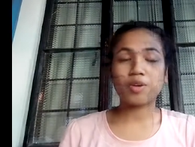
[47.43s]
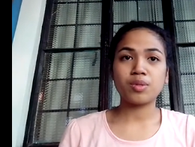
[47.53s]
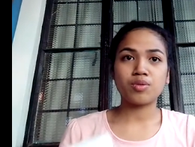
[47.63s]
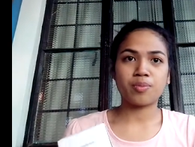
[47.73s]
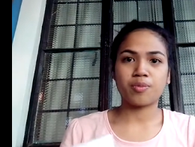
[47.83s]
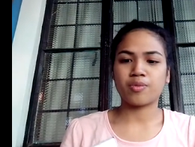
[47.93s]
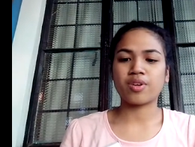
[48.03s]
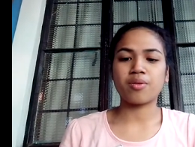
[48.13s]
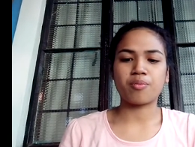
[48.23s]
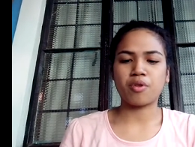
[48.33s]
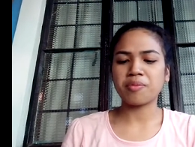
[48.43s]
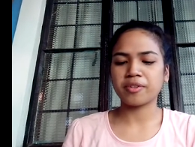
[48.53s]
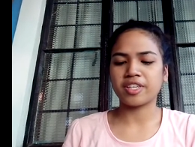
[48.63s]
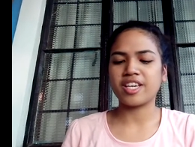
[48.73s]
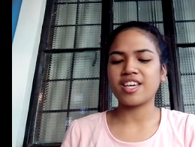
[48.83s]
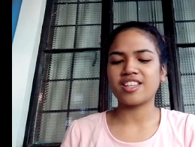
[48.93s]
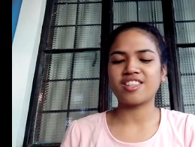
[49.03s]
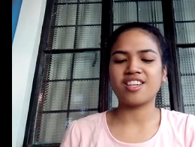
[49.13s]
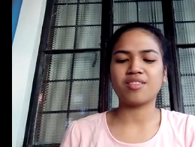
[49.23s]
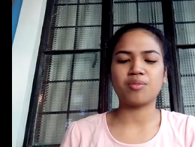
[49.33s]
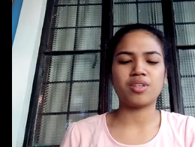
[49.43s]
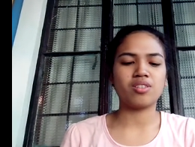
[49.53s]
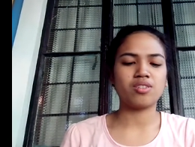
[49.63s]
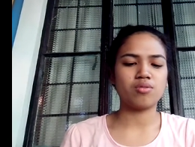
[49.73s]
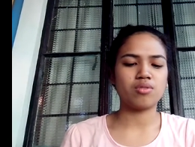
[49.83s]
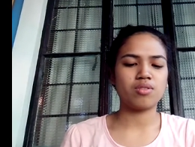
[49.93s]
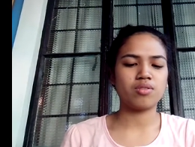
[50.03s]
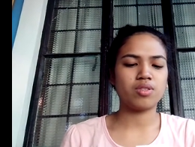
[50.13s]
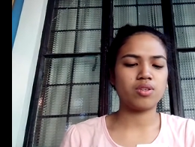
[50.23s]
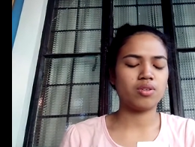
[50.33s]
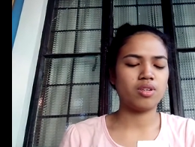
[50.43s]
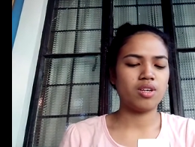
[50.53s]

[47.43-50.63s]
I hope it's working properly and not making some stuff. So,